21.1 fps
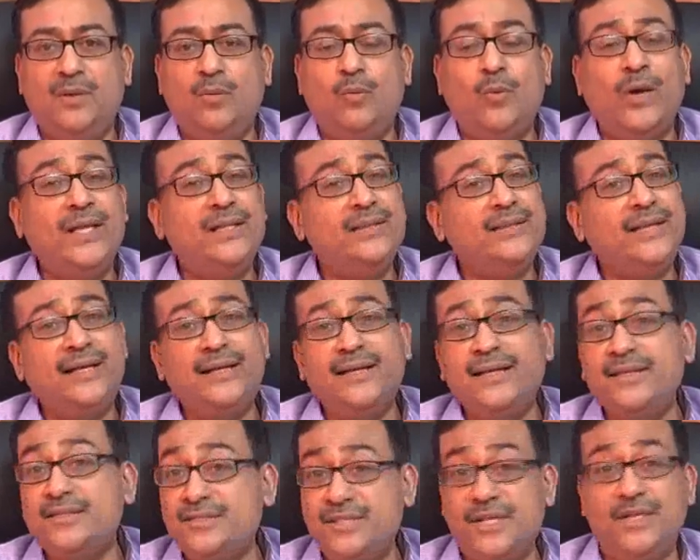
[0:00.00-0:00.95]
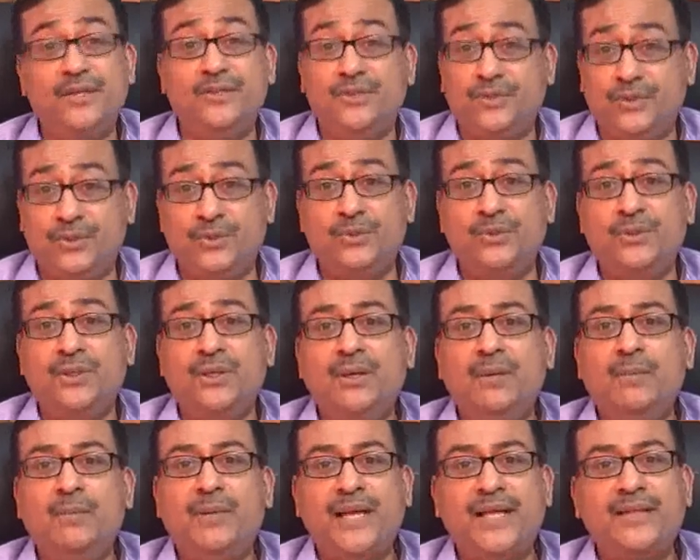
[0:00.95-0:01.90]
While that is still true,
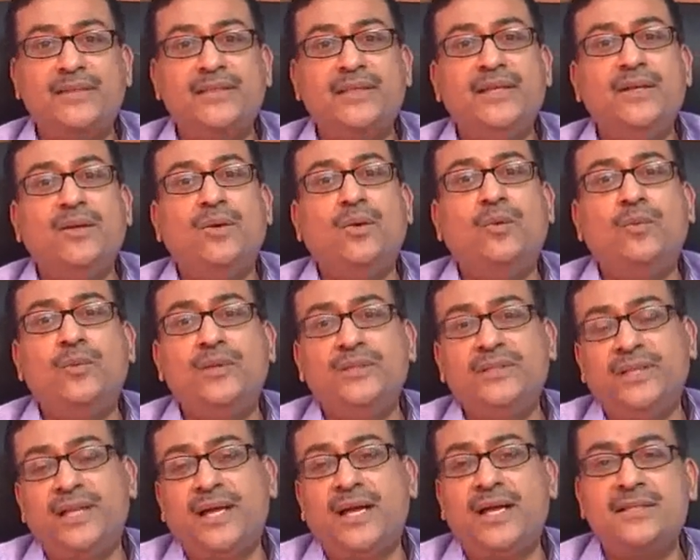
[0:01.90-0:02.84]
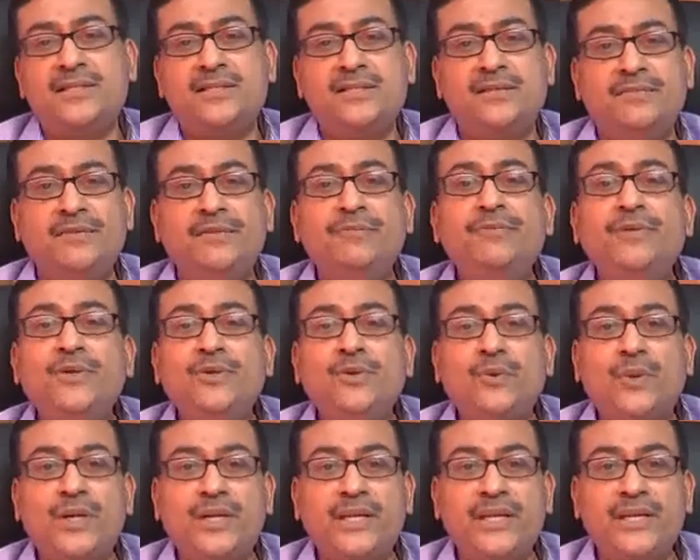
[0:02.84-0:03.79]
but I think over the last 15
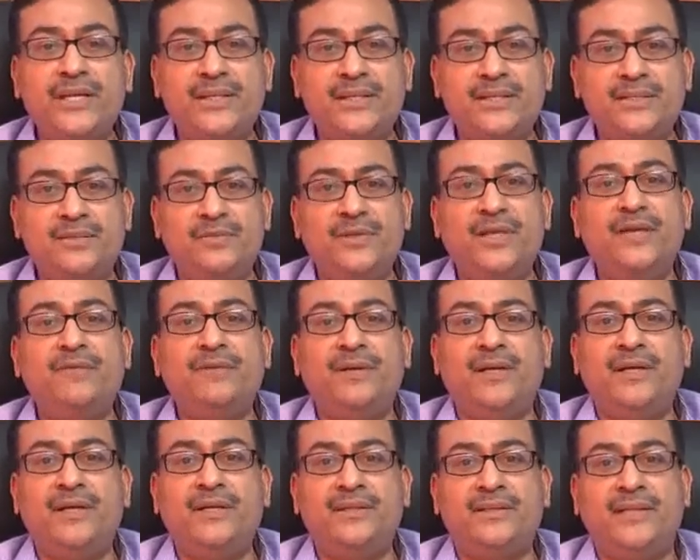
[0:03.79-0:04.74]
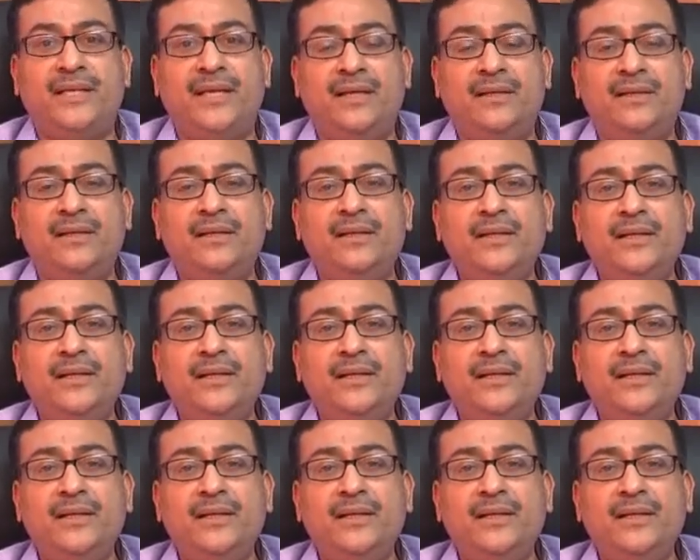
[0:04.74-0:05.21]
20 years, we have learned that